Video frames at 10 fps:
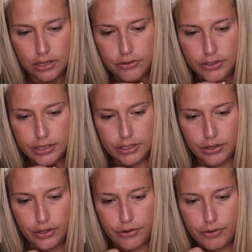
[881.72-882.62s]
Look at the
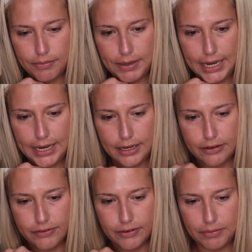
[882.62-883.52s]
glow on my
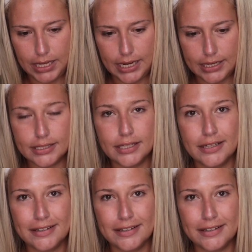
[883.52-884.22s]
hand from that